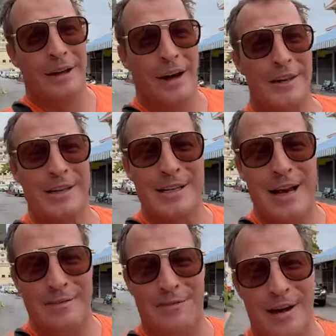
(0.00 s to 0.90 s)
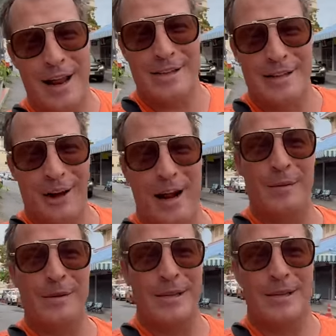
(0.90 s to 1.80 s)
I think she's going to find out tonight
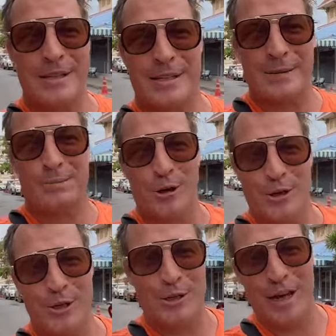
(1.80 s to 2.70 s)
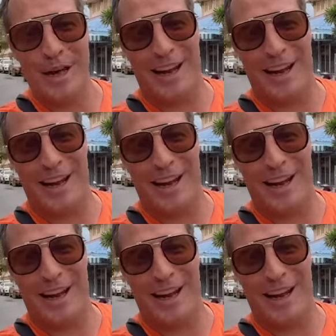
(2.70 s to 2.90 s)
when she sees these brochures.